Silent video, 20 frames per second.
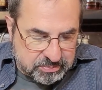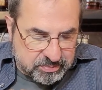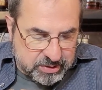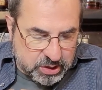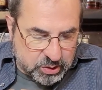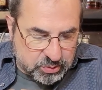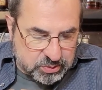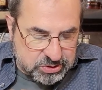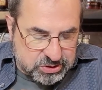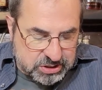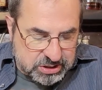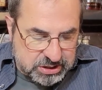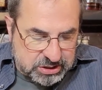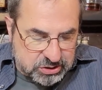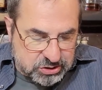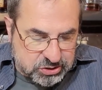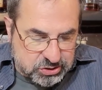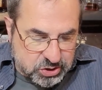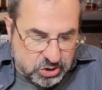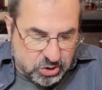originally
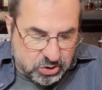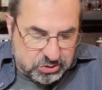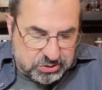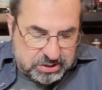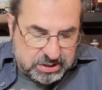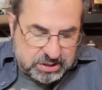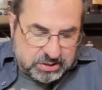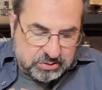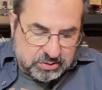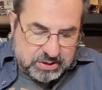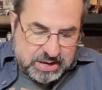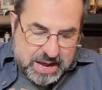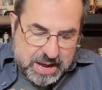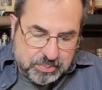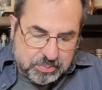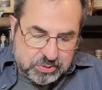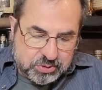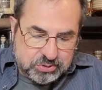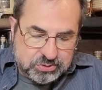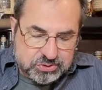installed in
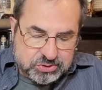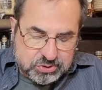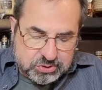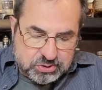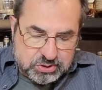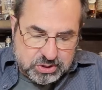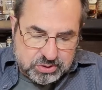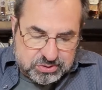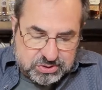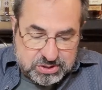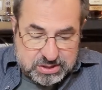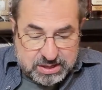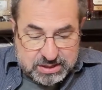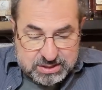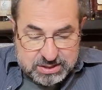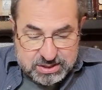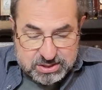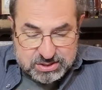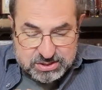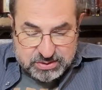Capitol Studios in
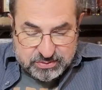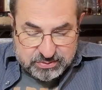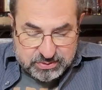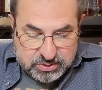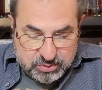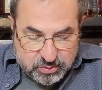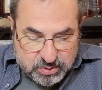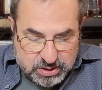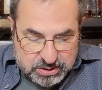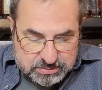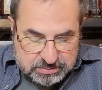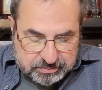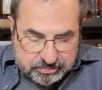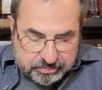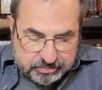1971.